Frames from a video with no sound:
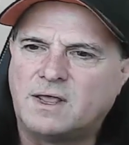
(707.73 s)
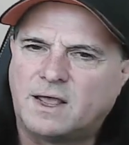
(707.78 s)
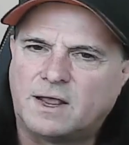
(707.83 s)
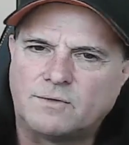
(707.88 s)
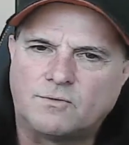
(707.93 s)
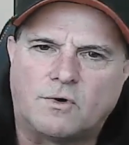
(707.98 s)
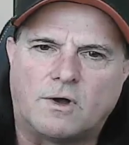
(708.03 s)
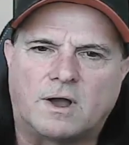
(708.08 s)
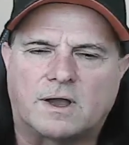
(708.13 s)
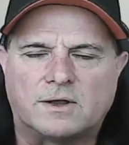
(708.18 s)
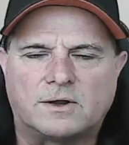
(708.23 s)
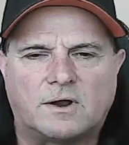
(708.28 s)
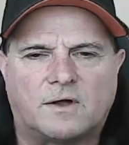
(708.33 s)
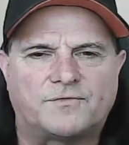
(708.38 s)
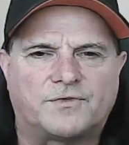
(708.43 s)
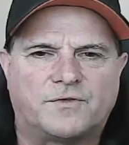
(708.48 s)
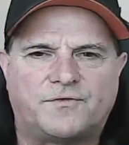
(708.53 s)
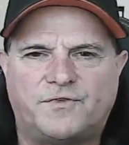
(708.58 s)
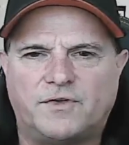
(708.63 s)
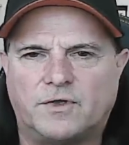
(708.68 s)
and walking
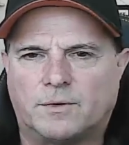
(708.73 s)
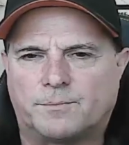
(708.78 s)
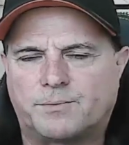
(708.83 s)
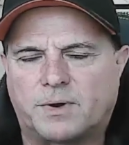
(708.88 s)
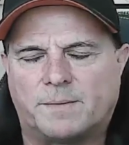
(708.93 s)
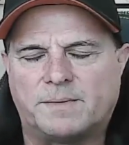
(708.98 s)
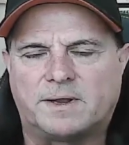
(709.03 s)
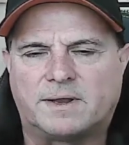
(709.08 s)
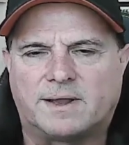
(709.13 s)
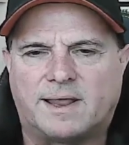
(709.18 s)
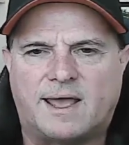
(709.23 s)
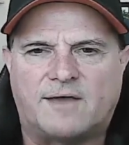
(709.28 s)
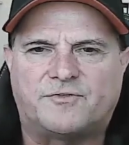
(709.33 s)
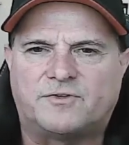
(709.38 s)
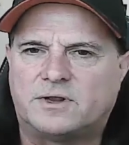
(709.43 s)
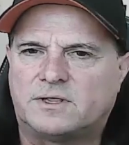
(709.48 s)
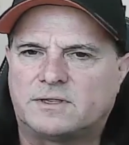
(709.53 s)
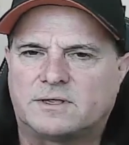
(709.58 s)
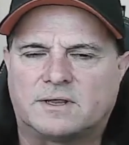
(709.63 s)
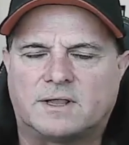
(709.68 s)
off the field probably
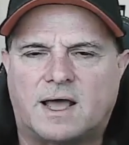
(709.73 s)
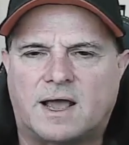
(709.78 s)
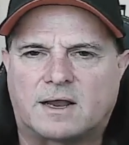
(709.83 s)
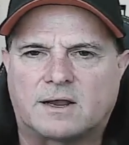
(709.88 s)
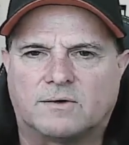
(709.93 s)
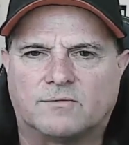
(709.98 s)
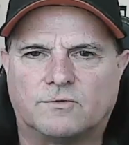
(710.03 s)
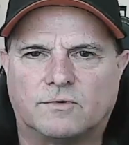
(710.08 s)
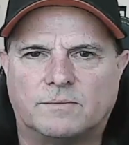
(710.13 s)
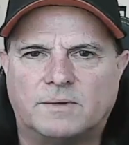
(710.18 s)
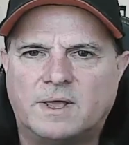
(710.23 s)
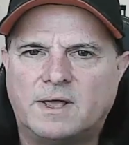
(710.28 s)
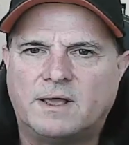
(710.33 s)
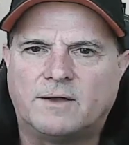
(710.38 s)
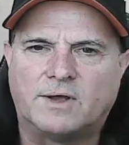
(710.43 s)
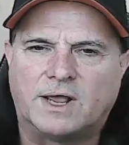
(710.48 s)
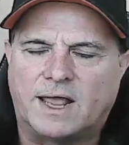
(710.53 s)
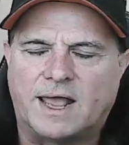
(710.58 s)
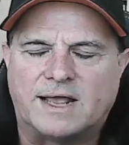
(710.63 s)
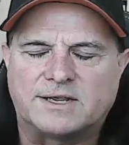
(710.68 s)
laughing in the locker room
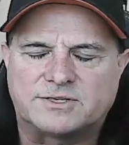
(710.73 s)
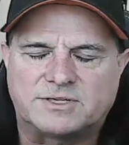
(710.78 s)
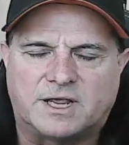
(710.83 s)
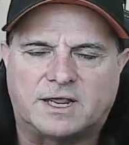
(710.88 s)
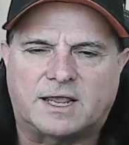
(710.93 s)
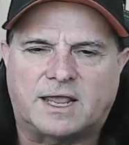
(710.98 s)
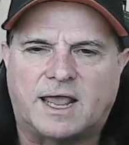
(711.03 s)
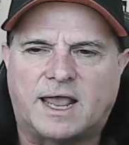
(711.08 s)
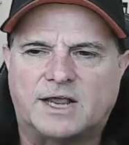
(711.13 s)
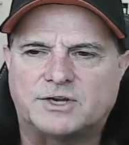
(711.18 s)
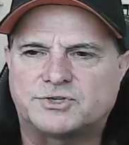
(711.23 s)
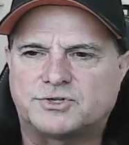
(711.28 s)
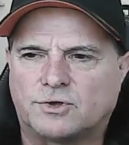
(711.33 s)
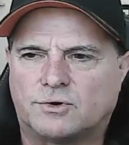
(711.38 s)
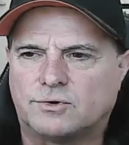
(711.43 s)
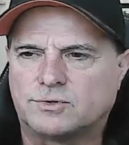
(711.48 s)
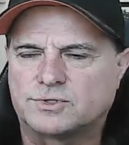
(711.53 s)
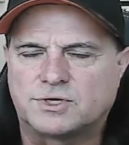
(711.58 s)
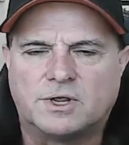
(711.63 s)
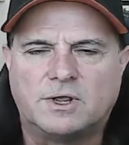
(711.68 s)
as they cash
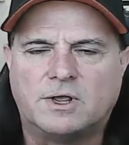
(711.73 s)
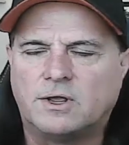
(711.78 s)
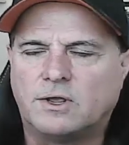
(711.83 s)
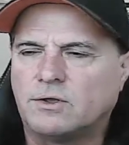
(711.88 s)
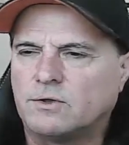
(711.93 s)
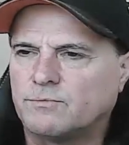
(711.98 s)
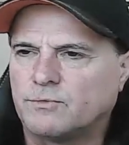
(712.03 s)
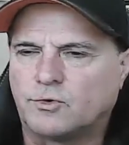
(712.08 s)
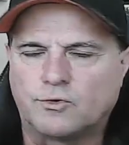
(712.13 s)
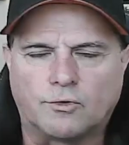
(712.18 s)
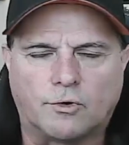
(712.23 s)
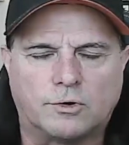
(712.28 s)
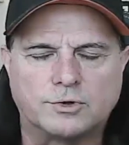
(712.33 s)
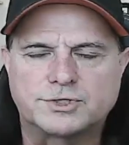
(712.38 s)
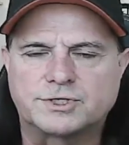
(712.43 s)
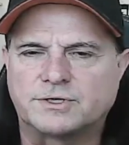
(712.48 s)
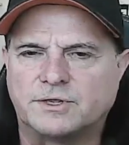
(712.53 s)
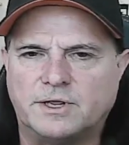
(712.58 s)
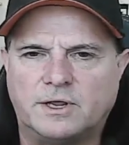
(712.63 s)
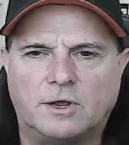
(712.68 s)
those
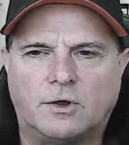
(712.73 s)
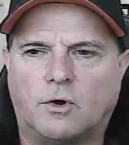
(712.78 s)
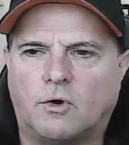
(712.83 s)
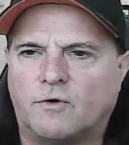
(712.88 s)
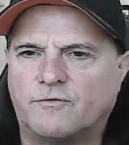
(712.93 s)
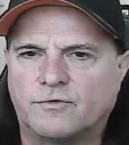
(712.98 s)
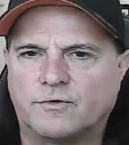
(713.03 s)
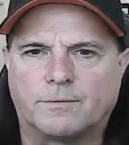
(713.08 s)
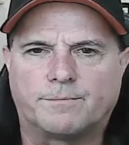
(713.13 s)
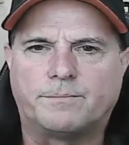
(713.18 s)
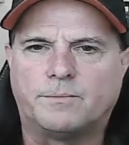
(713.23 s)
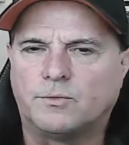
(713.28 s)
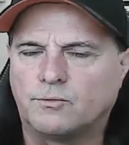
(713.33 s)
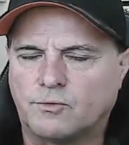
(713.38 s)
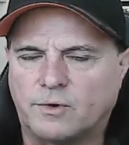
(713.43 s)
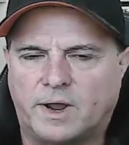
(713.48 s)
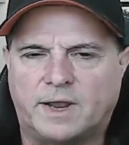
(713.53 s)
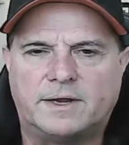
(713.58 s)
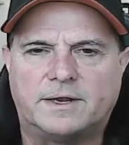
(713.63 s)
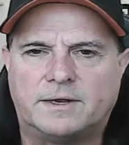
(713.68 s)
grossly
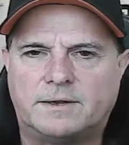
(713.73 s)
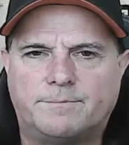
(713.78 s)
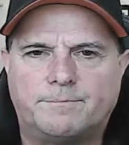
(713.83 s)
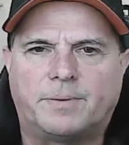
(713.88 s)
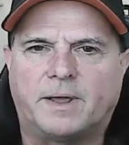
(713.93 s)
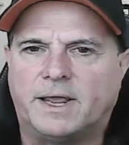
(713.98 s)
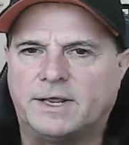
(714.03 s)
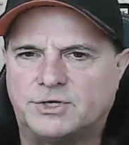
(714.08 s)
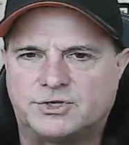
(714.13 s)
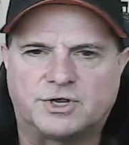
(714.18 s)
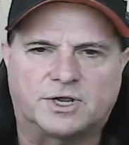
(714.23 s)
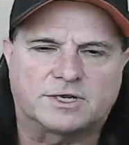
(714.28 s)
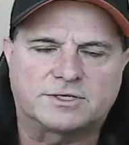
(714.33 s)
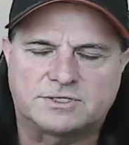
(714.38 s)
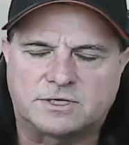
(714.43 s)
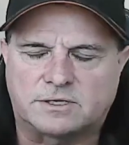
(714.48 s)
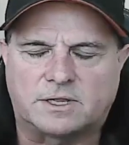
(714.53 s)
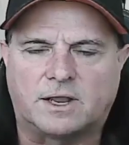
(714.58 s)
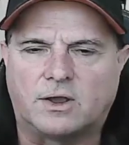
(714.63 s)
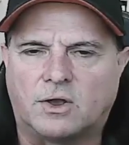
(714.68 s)
overrated paychecks
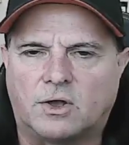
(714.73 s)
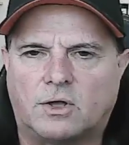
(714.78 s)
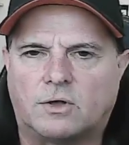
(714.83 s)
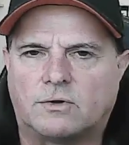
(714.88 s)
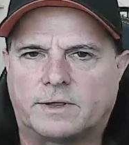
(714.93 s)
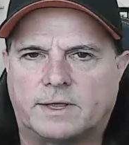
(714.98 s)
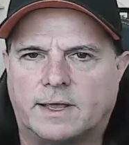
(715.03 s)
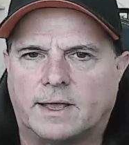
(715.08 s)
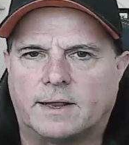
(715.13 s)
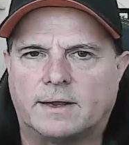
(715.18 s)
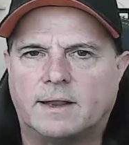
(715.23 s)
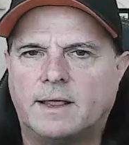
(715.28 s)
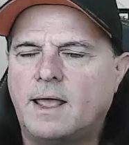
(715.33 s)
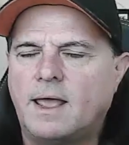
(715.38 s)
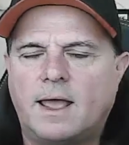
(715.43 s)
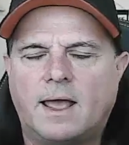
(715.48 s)
that they all get.